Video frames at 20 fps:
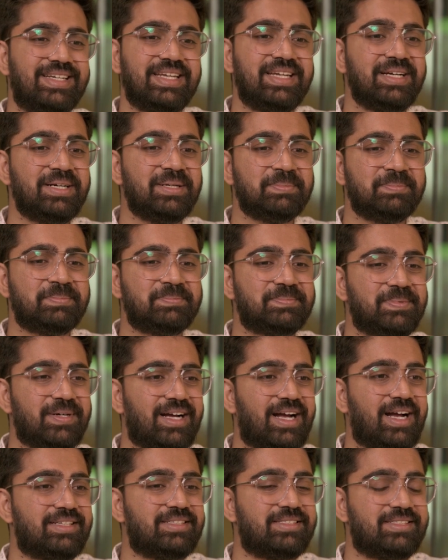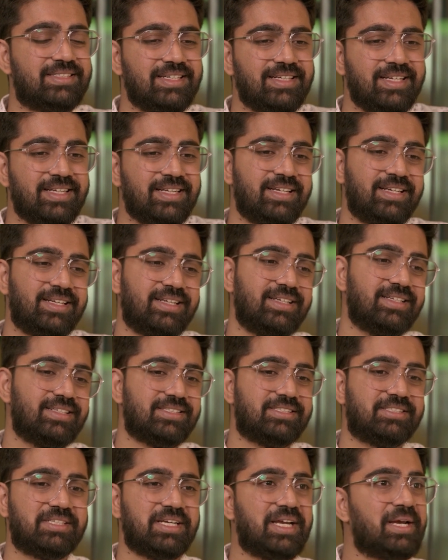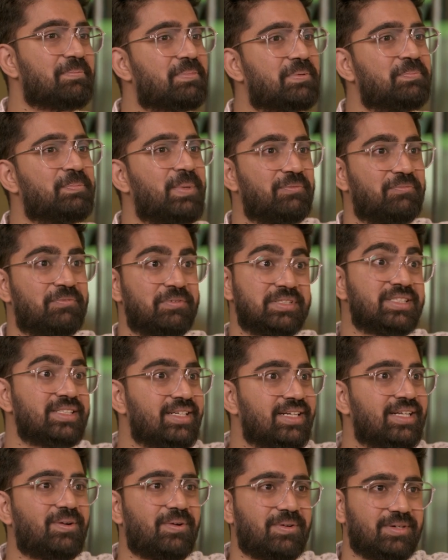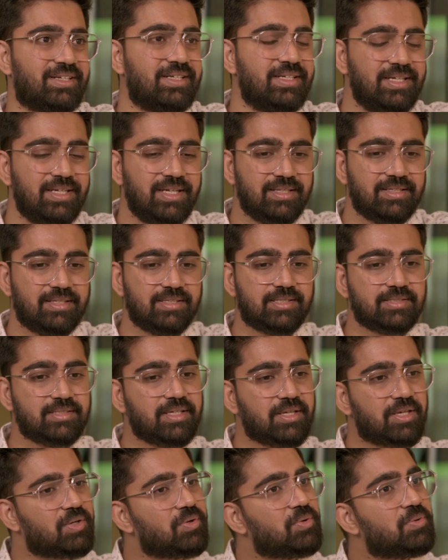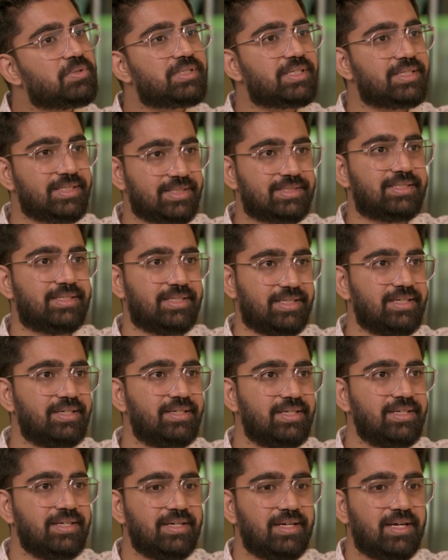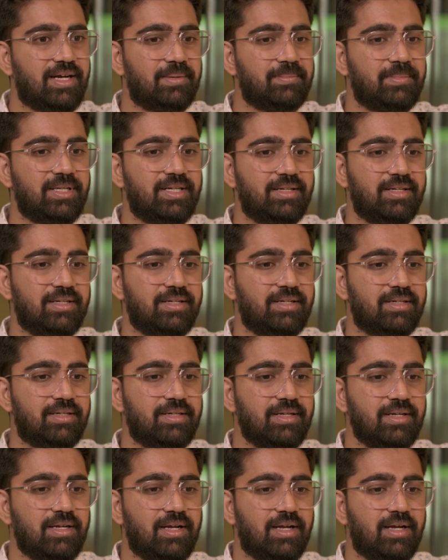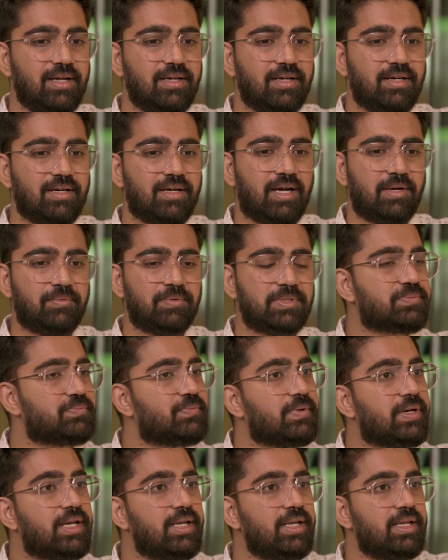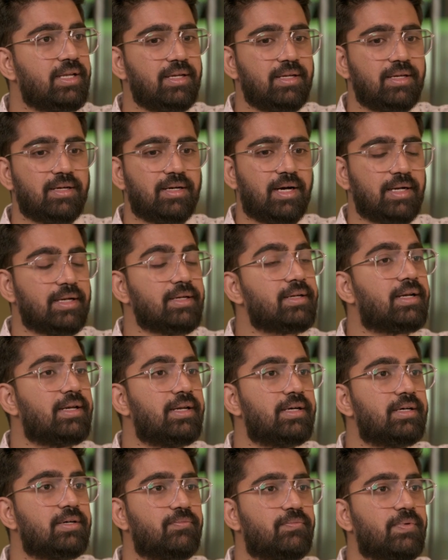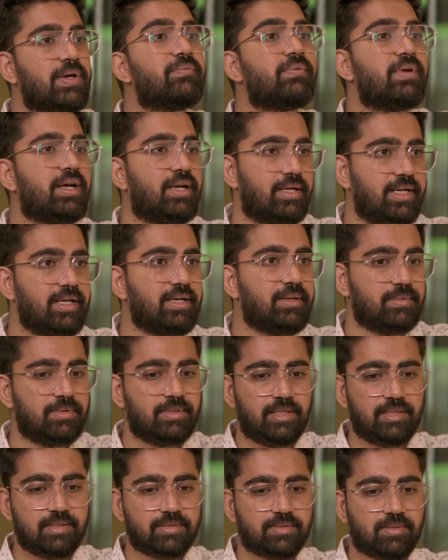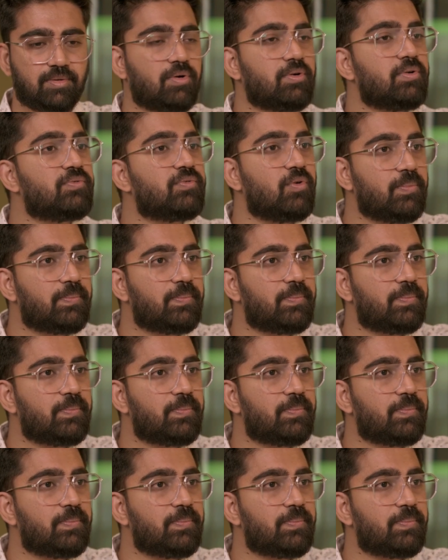Here actually shaped my vision a lot. This is a huge industry. I mean, I was very unclear where we're heading. There is a lot of